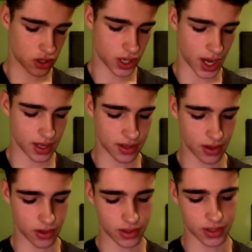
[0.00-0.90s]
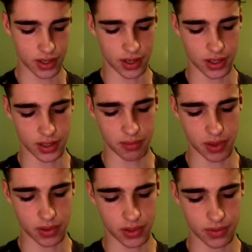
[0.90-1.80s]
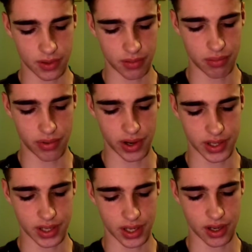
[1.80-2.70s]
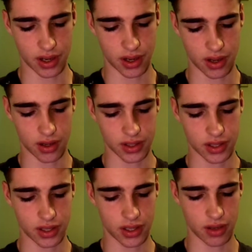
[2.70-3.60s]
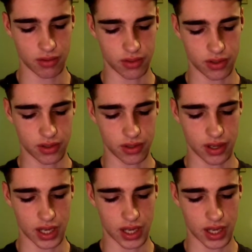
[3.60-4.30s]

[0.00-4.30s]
Chase Hudson is beautiful, pretty, hot, cute,